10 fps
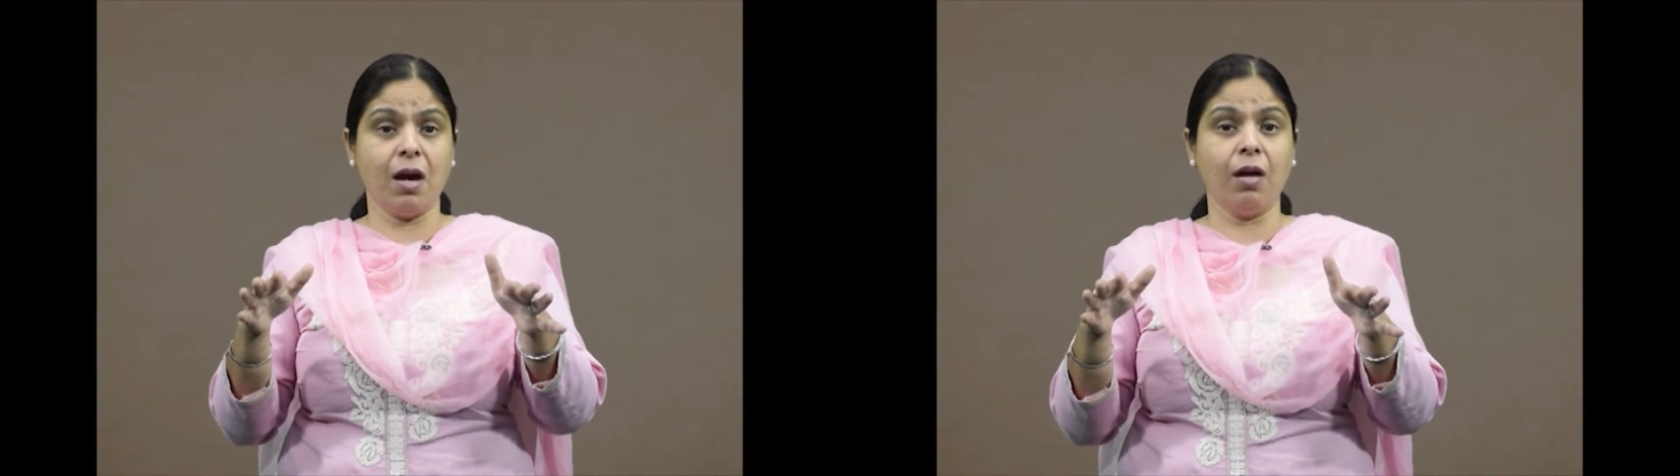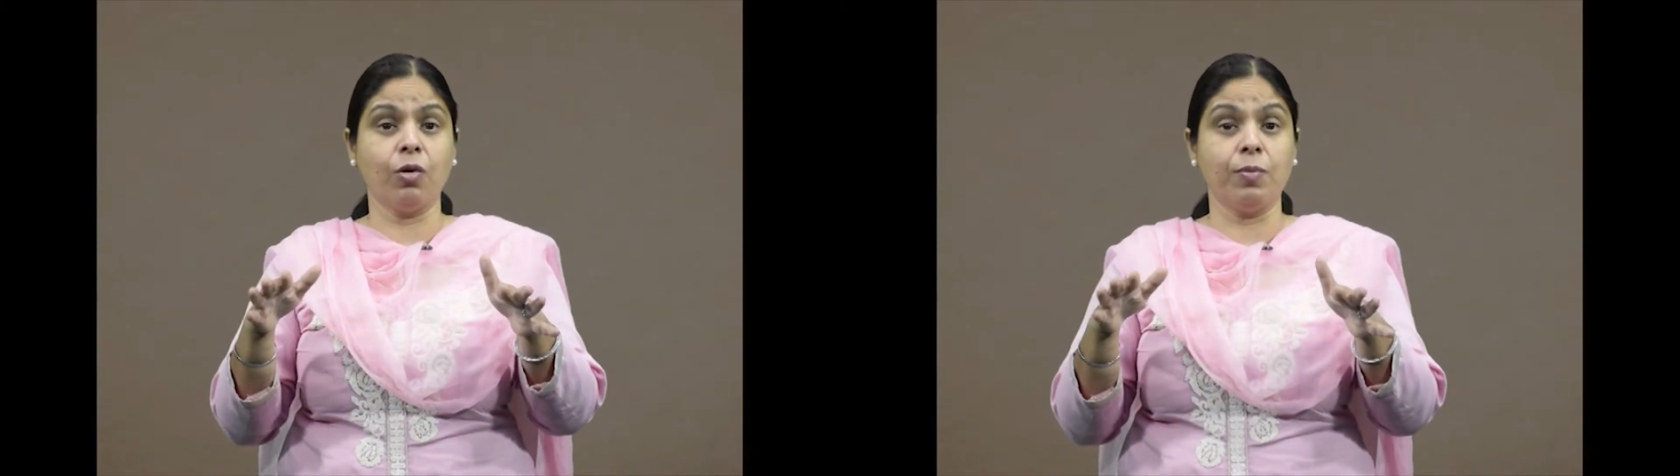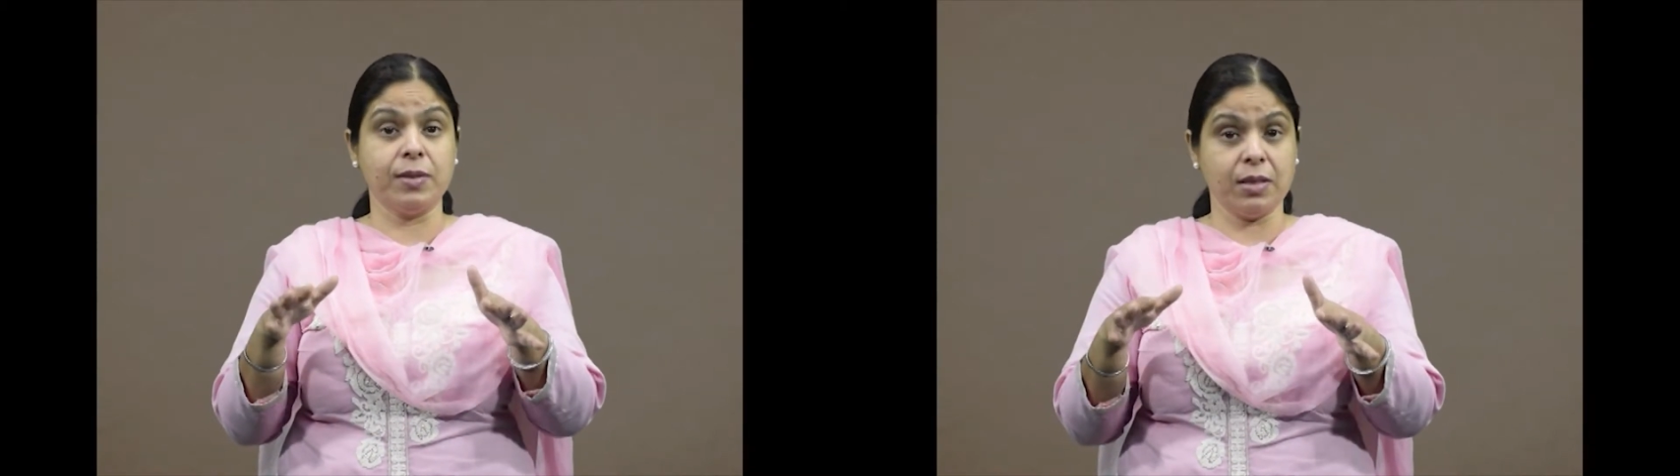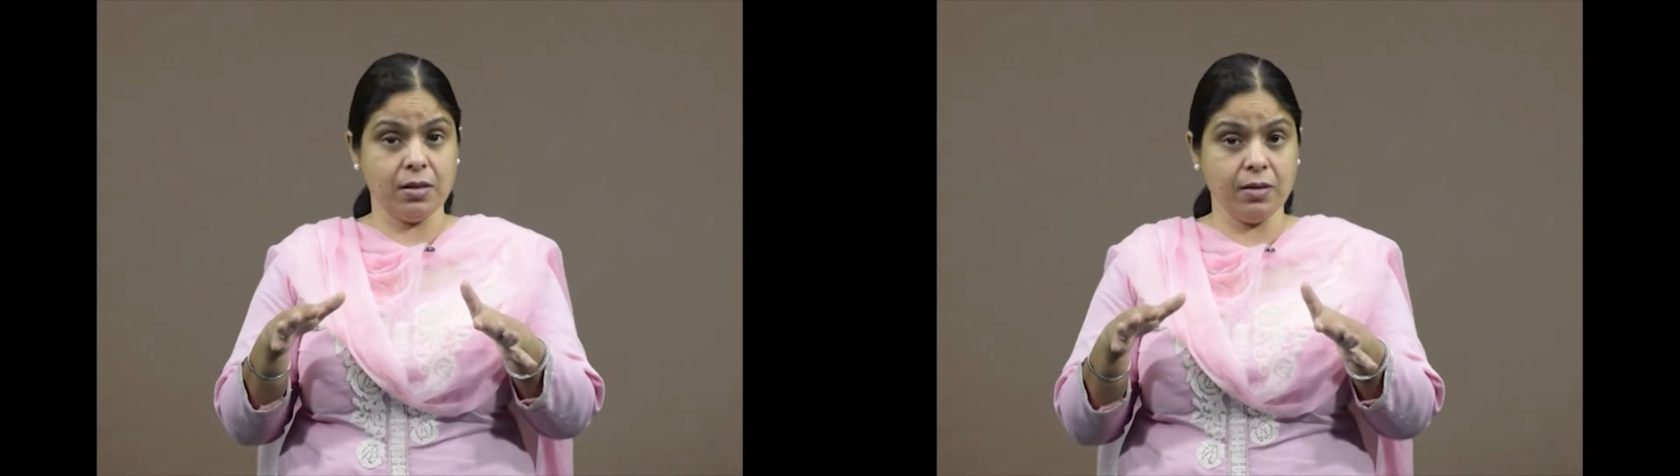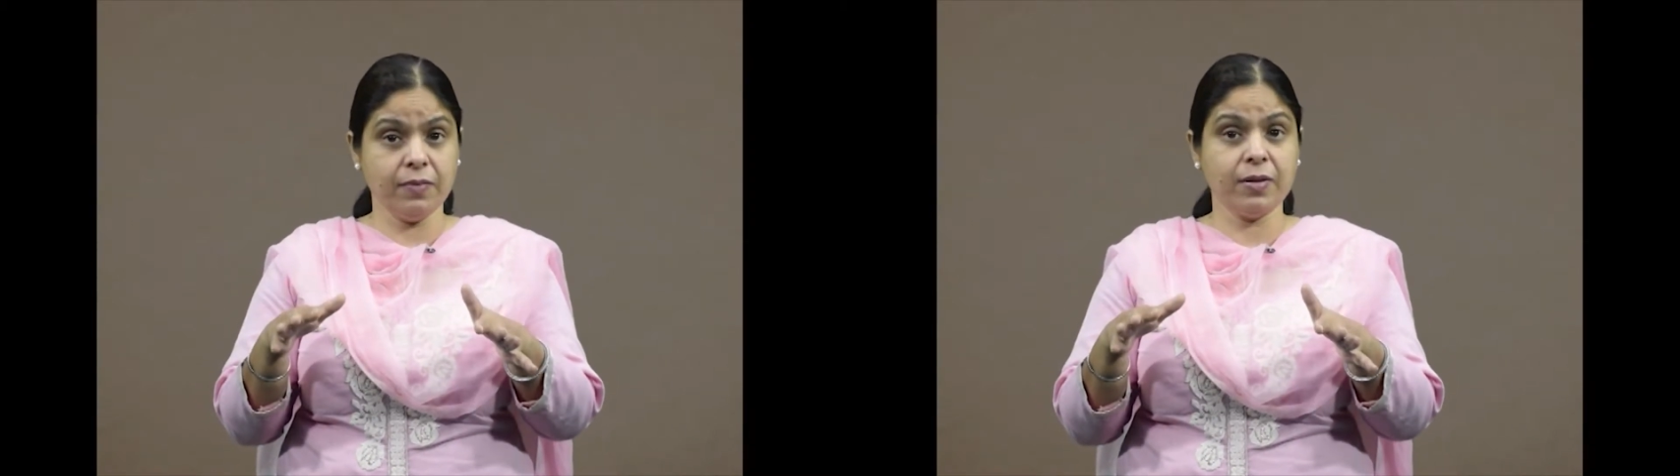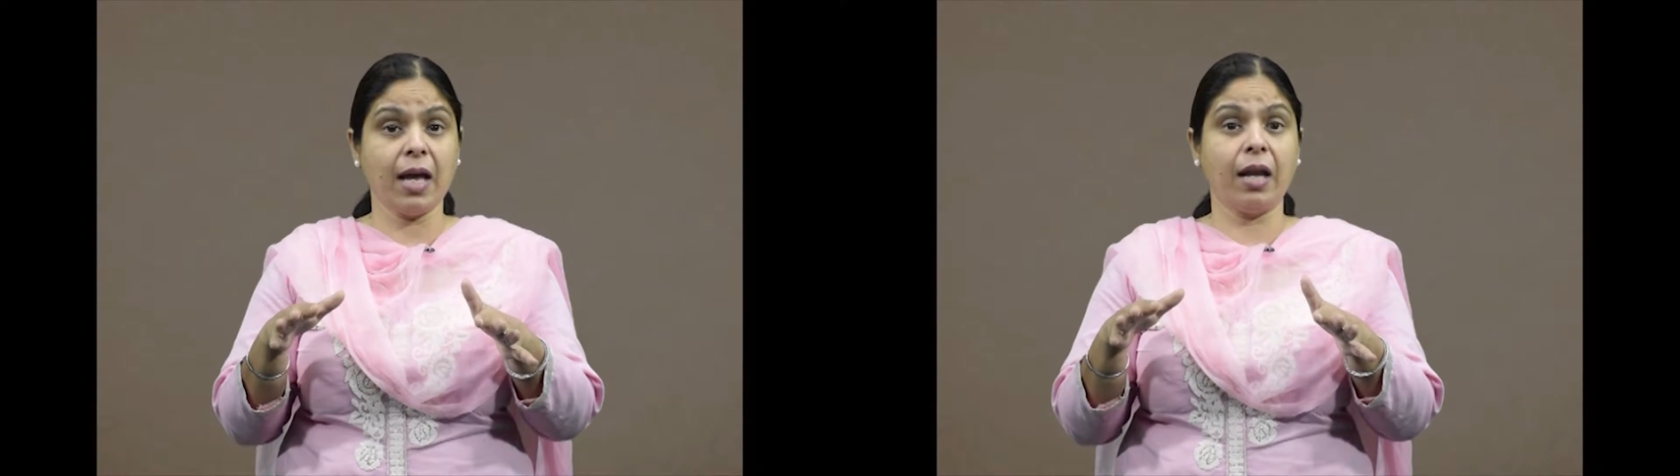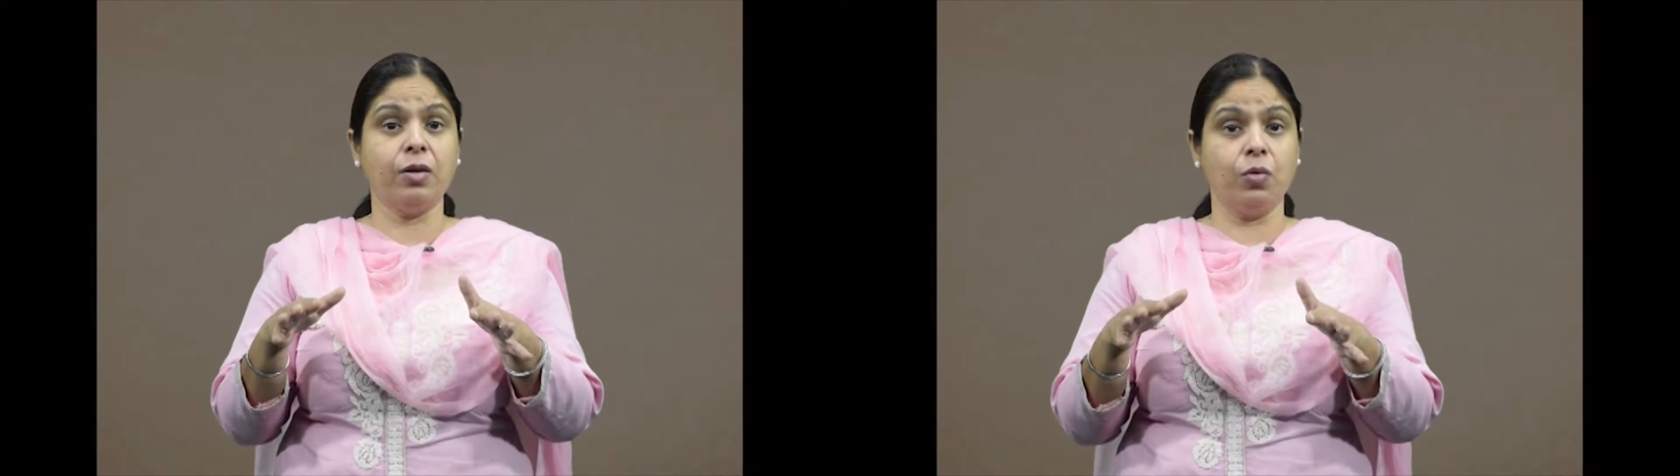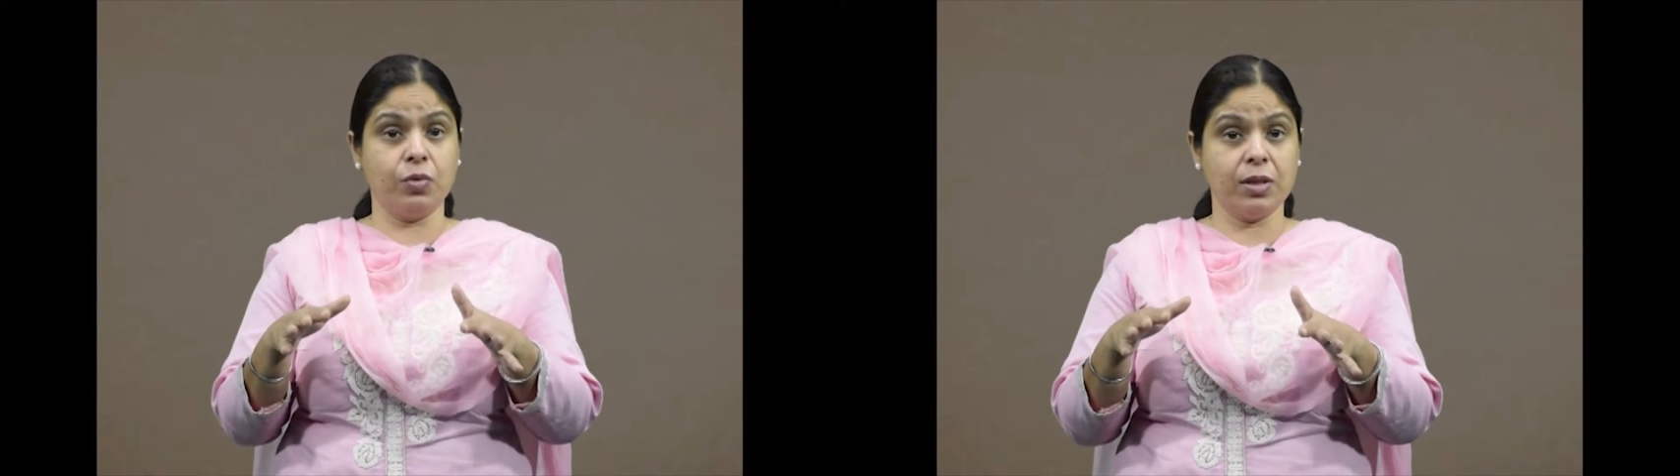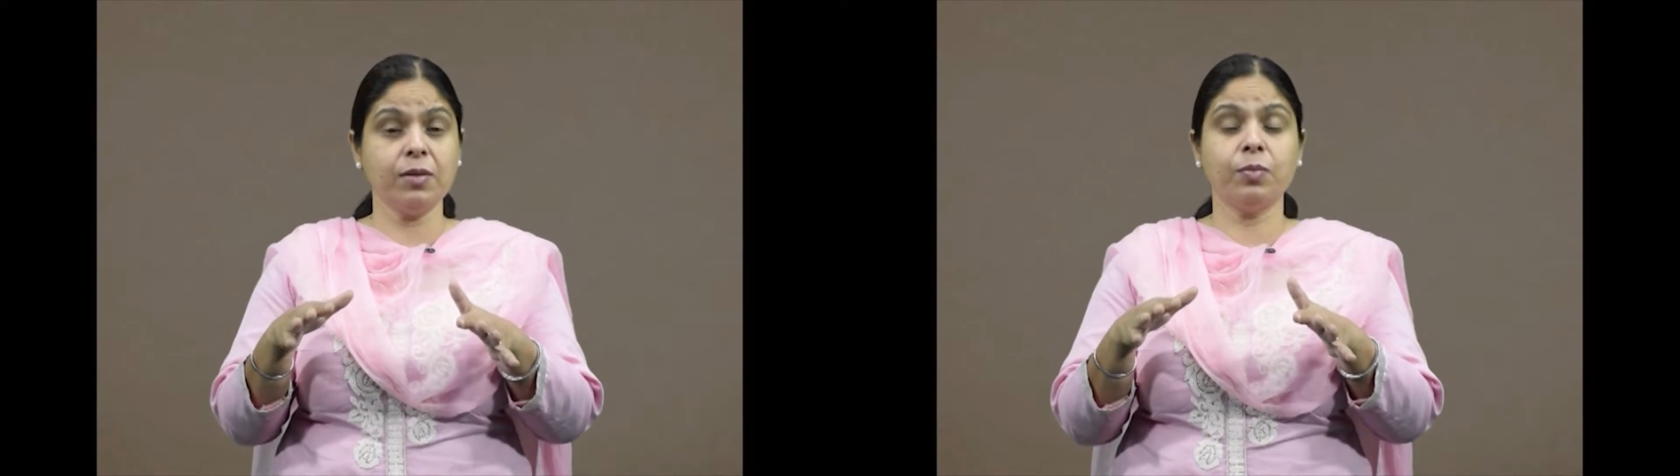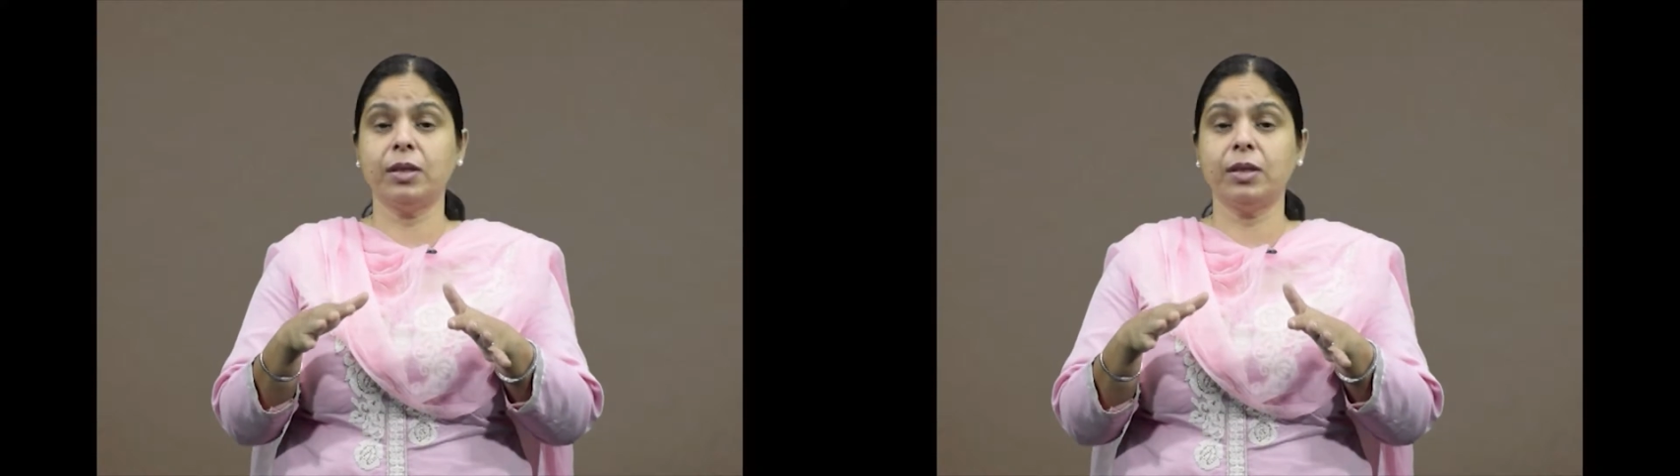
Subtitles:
are observed and noted with